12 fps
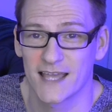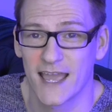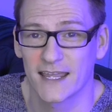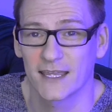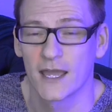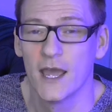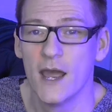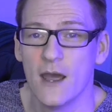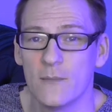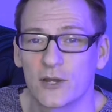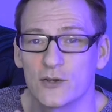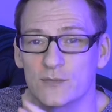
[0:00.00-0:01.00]
tank
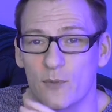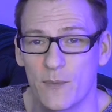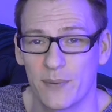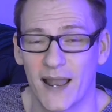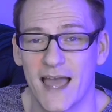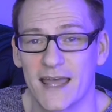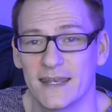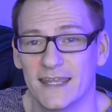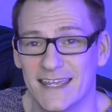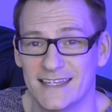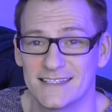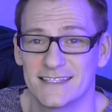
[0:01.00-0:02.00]
because my plan
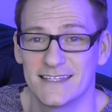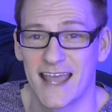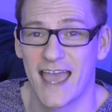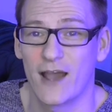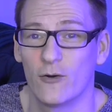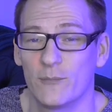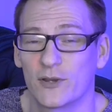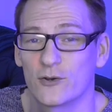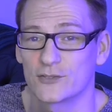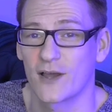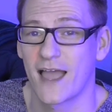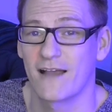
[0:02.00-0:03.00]
is now
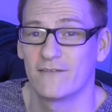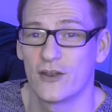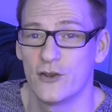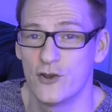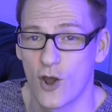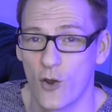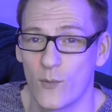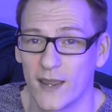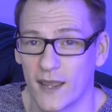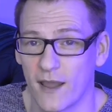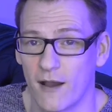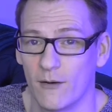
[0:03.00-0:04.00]
because I have no
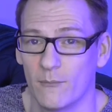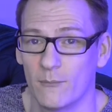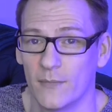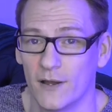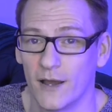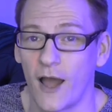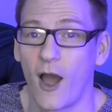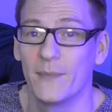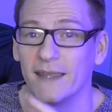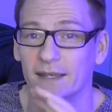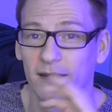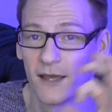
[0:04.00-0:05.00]
income I
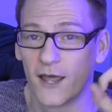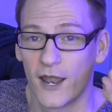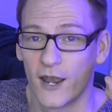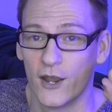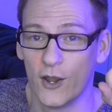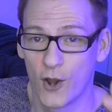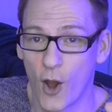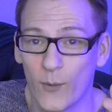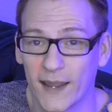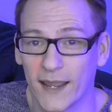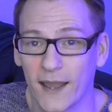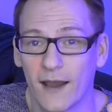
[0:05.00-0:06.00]
mean no
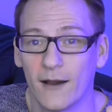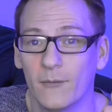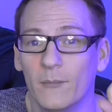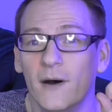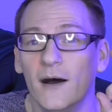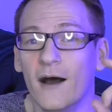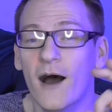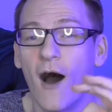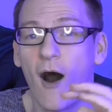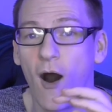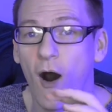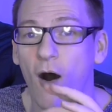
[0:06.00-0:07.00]
income
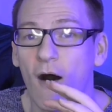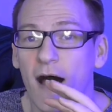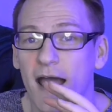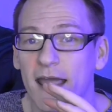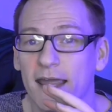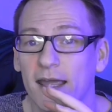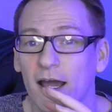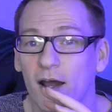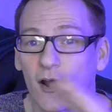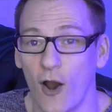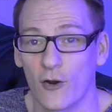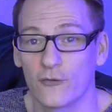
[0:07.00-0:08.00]
I
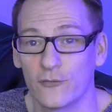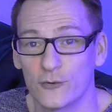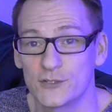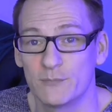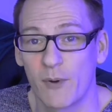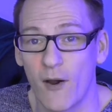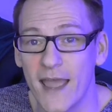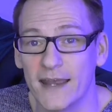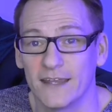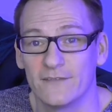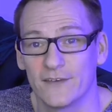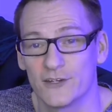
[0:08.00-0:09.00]
can't afford to buy
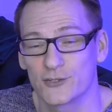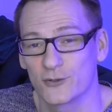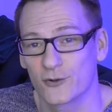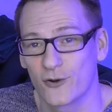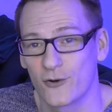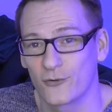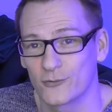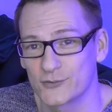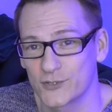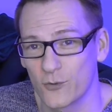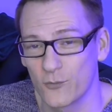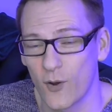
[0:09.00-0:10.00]
any fish or coral
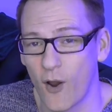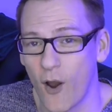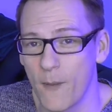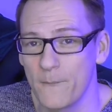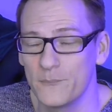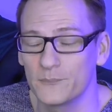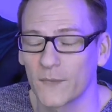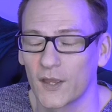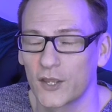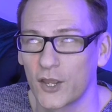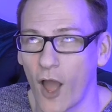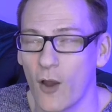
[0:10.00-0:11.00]
so I'm
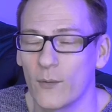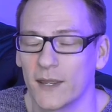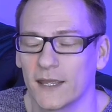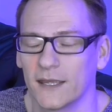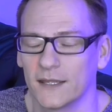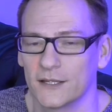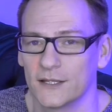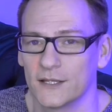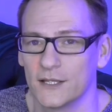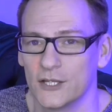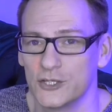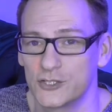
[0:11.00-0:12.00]
going
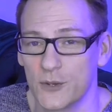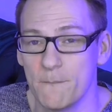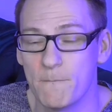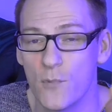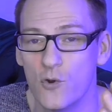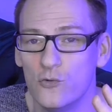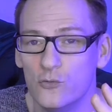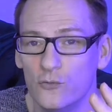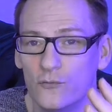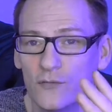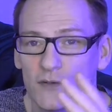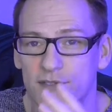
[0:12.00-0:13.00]
to
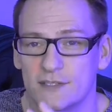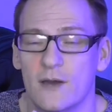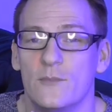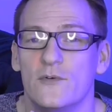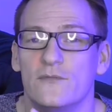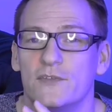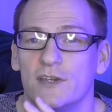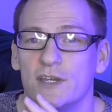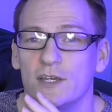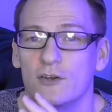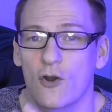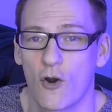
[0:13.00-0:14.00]
move some of
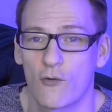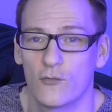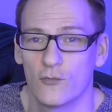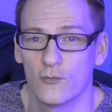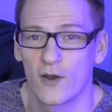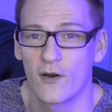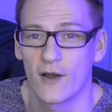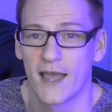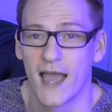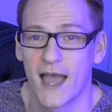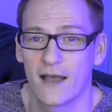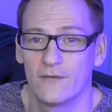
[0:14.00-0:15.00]
the coral that I
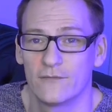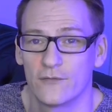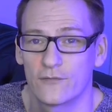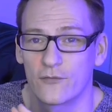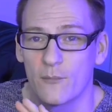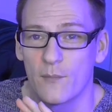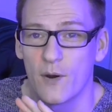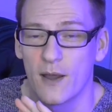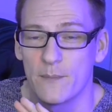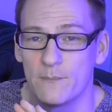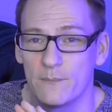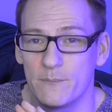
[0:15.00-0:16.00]
have from
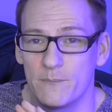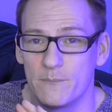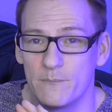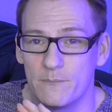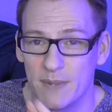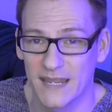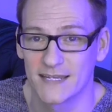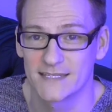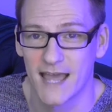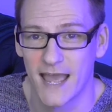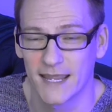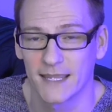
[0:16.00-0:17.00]
my big
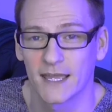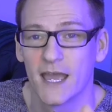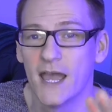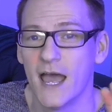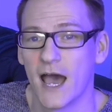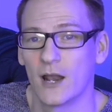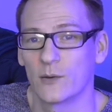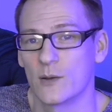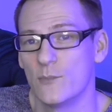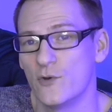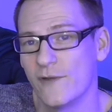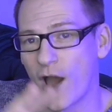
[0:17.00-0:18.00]
tank and I'm
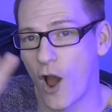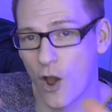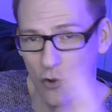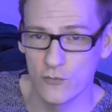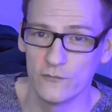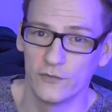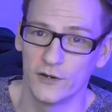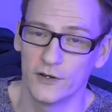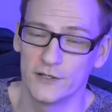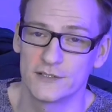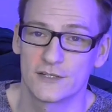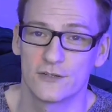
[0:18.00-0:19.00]
going to move it
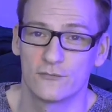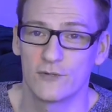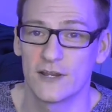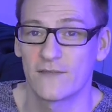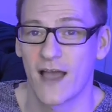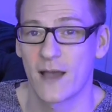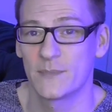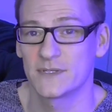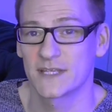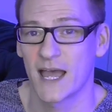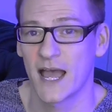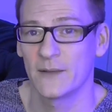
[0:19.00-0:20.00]
over to the reef
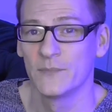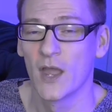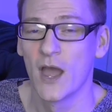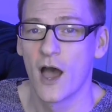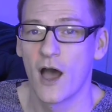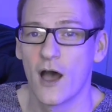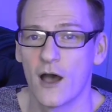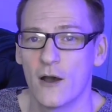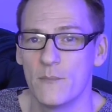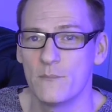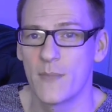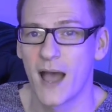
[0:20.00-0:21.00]
habitat
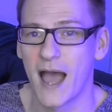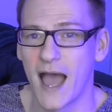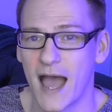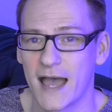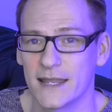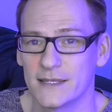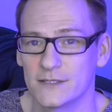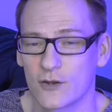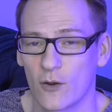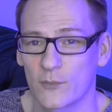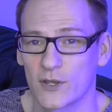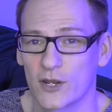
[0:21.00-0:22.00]
um, and
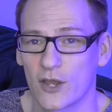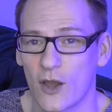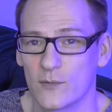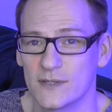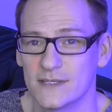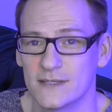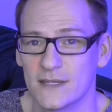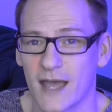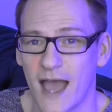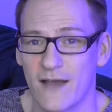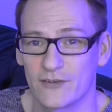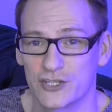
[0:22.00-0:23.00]
I'm going to go and
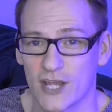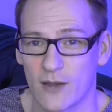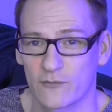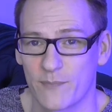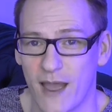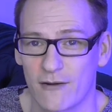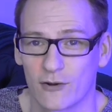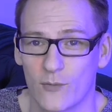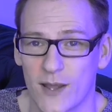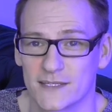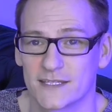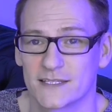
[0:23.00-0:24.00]
have a chat with
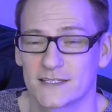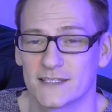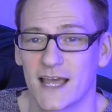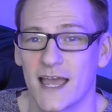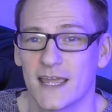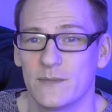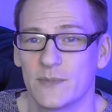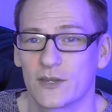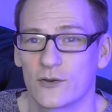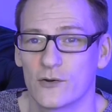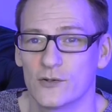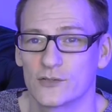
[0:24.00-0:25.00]
Paraquatics today
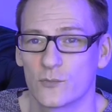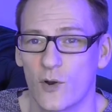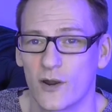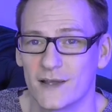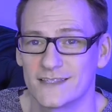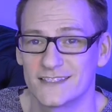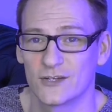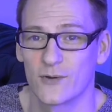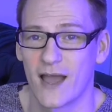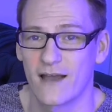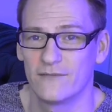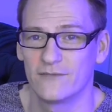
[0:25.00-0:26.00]
because while I still
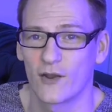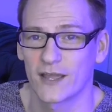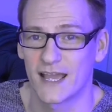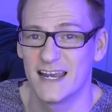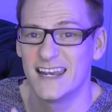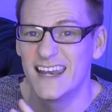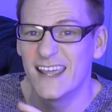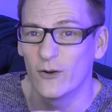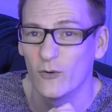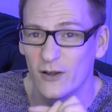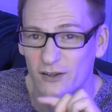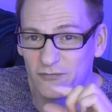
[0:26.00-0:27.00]
have like a
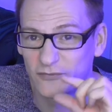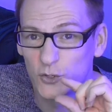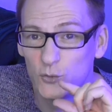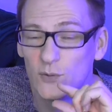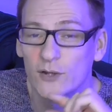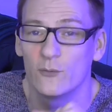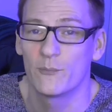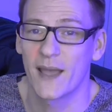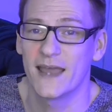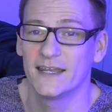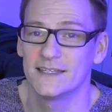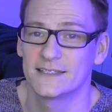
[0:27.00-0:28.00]
little, a few little
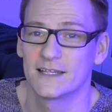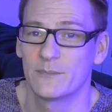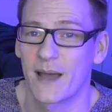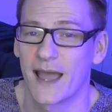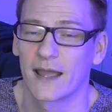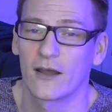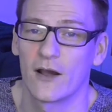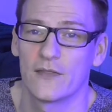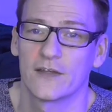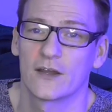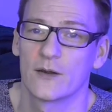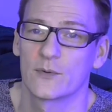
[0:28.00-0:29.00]
pennies in the bank, I
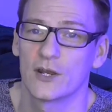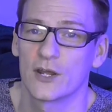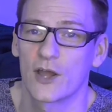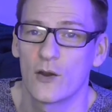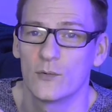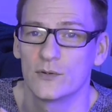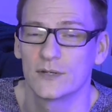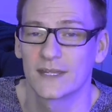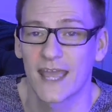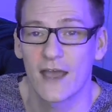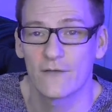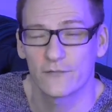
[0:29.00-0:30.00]
think I'm going to go and
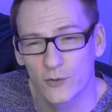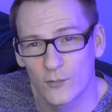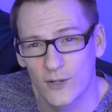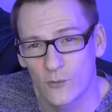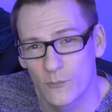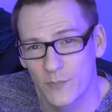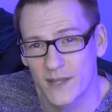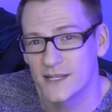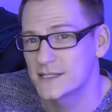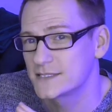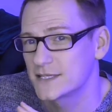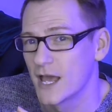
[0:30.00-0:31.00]
get a few little
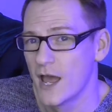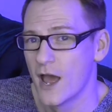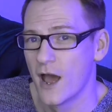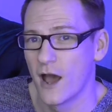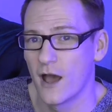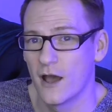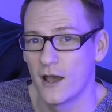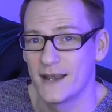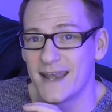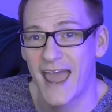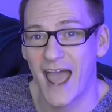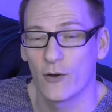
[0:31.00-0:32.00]
bits uh,
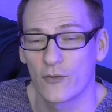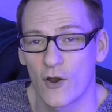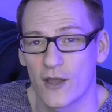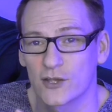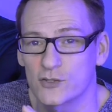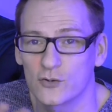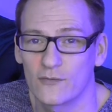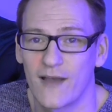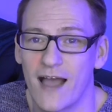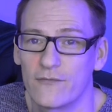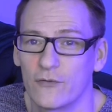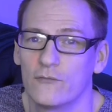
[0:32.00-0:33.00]
now that I can sort of
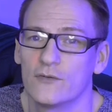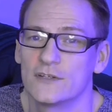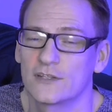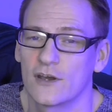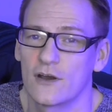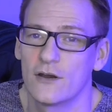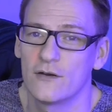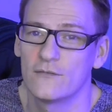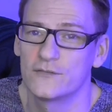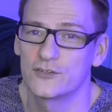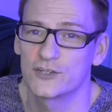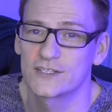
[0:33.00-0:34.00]
have on
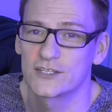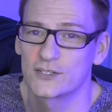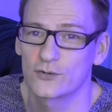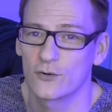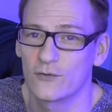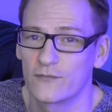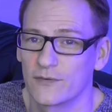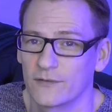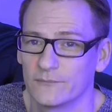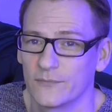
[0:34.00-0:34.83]
reserve just to sort of,